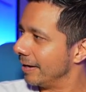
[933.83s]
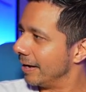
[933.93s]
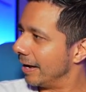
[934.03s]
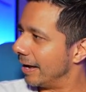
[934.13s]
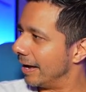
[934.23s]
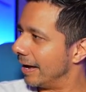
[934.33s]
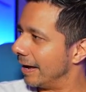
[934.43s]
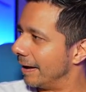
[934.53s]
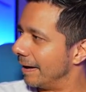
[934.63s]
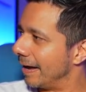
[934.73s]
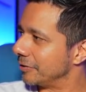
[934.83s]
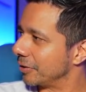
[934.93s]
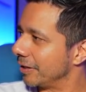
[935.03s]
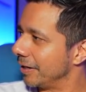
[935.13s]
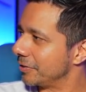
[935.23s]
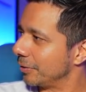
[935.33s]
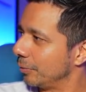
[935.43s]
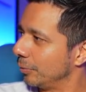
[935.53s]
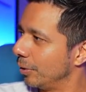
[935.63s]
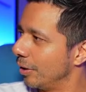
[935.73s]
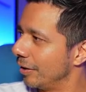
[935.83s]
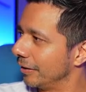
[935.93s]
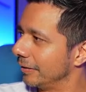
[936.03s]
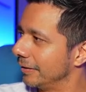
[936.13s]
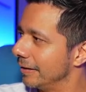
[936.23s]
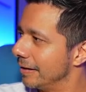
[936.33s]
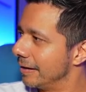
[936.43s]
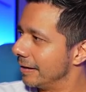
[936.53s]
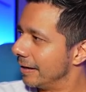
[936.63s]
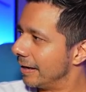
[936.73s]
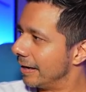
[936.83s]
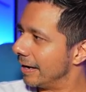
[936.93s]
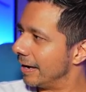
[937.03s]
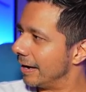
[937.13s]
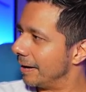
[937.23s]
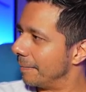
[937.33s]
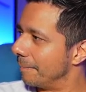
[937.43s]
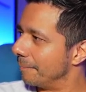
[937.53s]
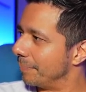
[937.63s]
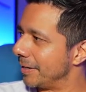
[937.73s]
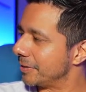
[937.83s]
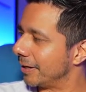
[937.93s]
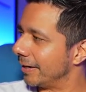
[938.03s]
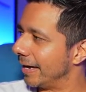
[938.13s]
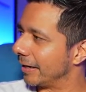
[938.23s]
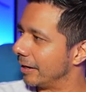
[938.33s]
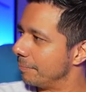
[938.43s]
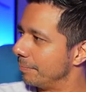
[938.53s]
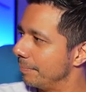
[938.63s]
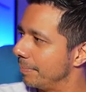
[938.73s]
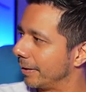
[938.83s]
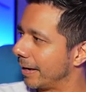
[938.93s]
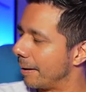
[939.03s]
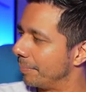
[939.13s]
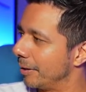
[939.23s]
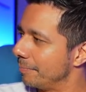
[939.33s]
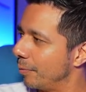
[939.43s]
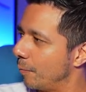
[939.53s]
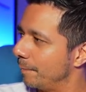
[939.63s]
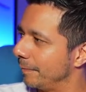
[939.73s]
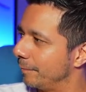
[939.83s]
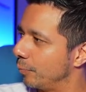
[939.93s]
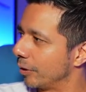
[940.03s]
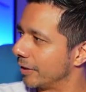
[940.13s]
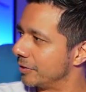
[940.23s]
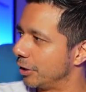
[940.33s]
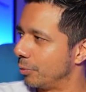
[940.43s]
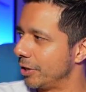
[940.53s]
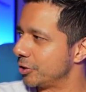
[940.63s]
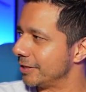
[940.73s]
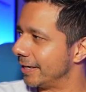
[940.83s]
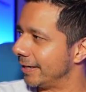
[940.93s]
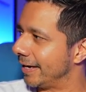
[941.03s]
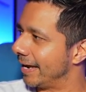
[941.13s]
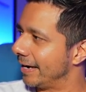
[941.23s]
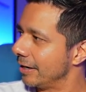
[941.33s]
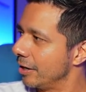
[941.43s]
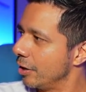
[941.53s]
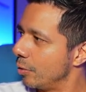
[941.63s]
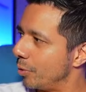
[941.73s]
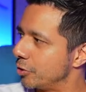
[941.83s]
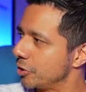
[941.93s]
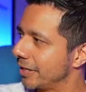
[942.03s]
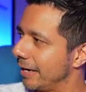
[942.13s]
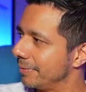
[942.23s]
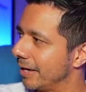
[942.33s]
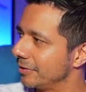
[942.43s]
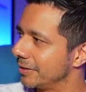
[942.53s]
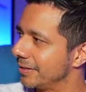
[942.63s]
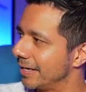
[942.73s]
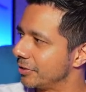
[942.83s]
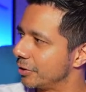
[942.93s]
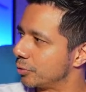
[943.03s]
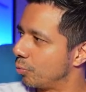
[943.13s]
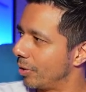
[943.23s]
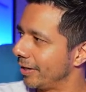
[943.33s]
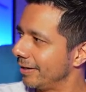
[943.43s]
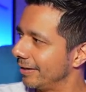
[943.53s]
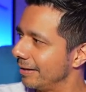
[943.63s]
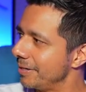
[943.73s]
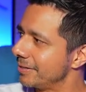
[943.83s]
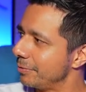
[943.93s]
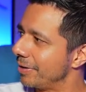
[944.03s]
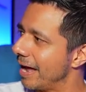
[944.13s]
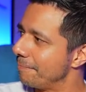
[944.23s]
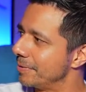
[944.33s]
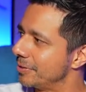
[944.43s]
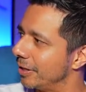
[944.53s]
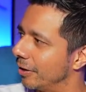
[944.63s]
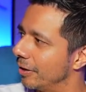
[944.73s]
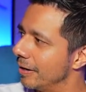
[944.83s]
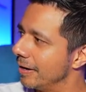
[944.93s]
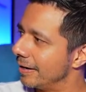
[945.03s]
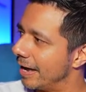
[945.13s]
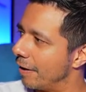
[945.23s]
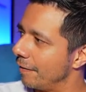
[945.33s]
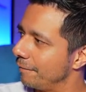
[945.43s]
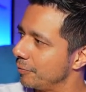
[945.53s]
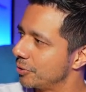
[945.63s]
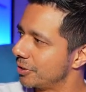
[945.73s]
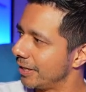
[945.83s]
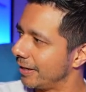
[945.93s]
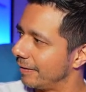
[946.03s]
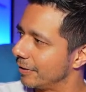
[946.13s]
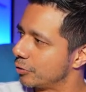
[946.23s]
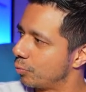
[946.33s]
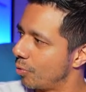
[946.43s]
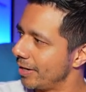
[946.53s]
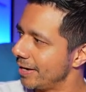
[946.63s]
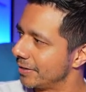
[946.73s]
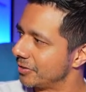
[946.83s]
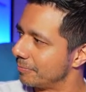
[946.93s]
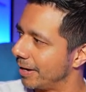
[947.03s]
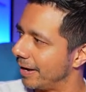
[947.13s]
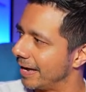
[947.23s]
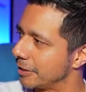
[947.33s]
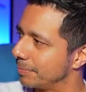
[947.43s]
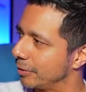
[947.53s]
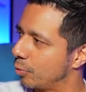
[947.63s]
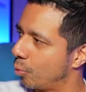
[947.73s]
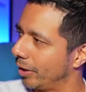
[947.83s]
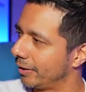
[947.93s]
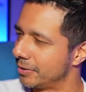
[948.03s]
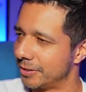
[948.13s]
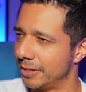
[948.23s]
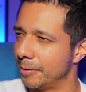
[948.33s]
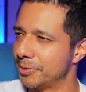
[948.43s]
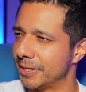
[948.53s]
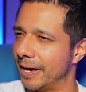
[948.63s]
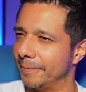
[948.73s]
I took a nice little long based on that gap up, hoping for continuation. Didn't get it. We just came down to test the 20. Let me see what happens here. Now, if you see, the 20 SMA has been coiling to the upside.